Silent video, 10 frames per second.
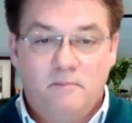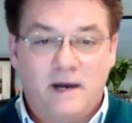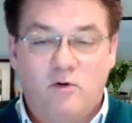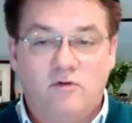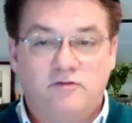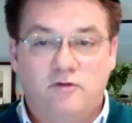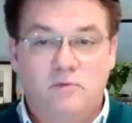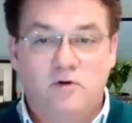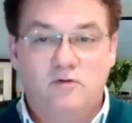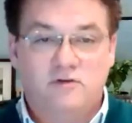powerful
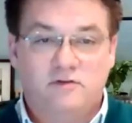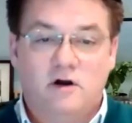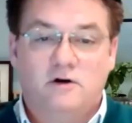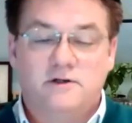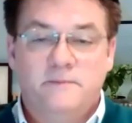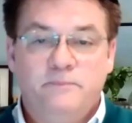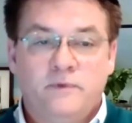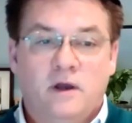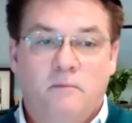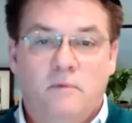move of God
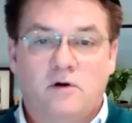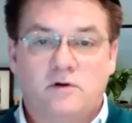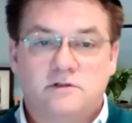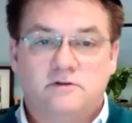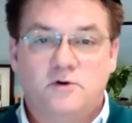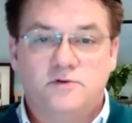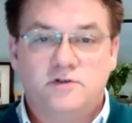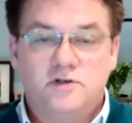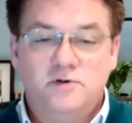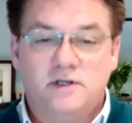amongst those
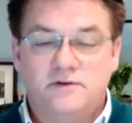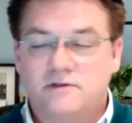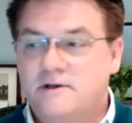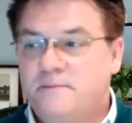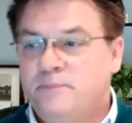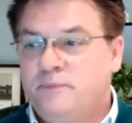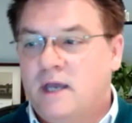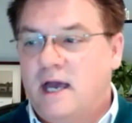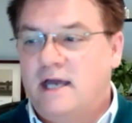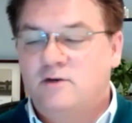students.
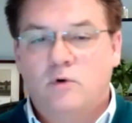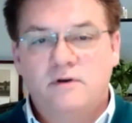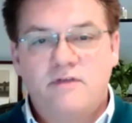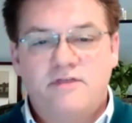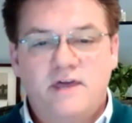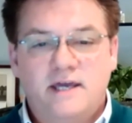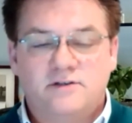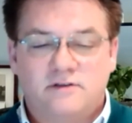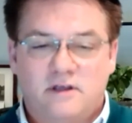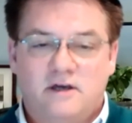And one of the
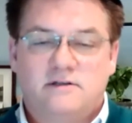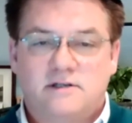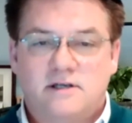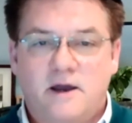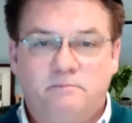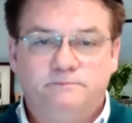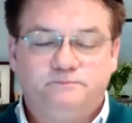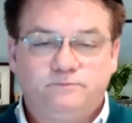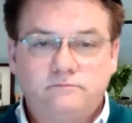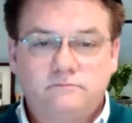things that um,
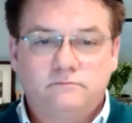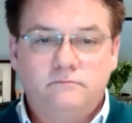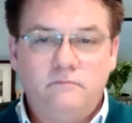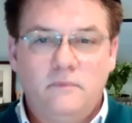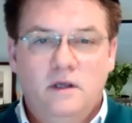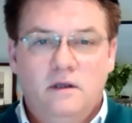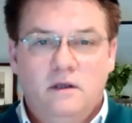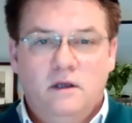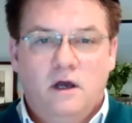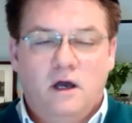
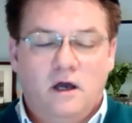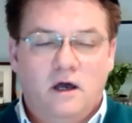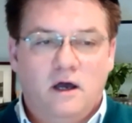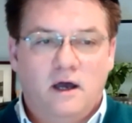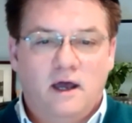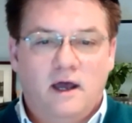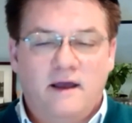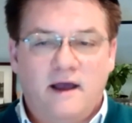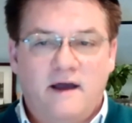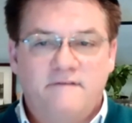uh,
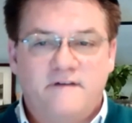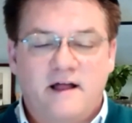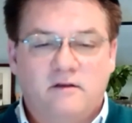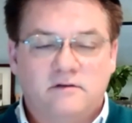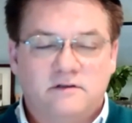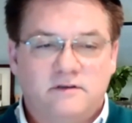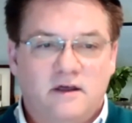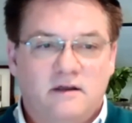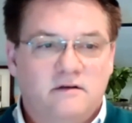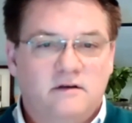I, I, felt
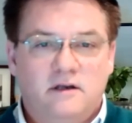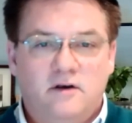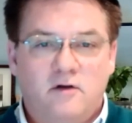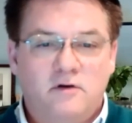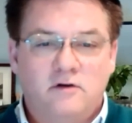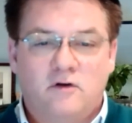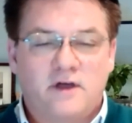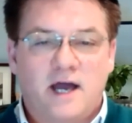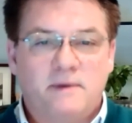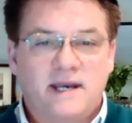that, you know, not,
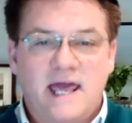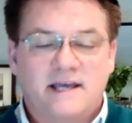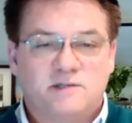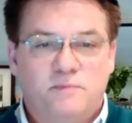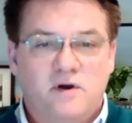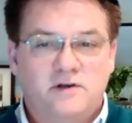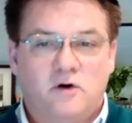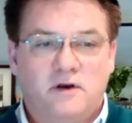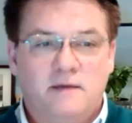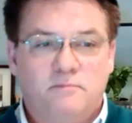not, that I'm an
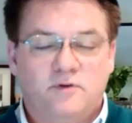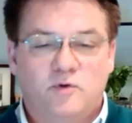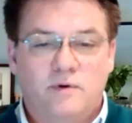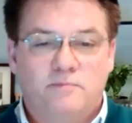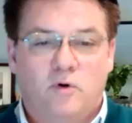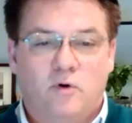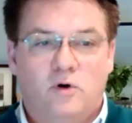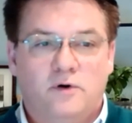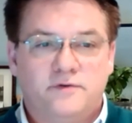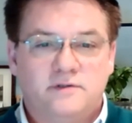expert on it, but the
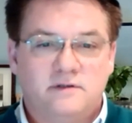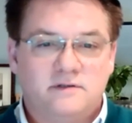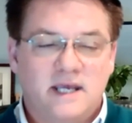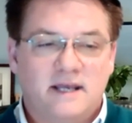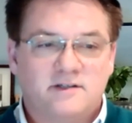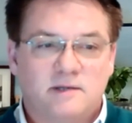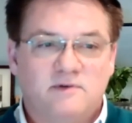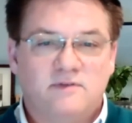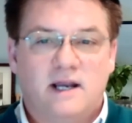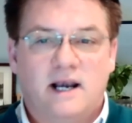reports and seeing some
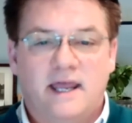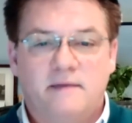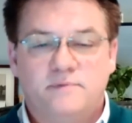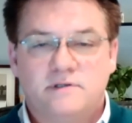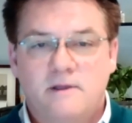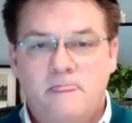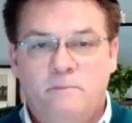of the clips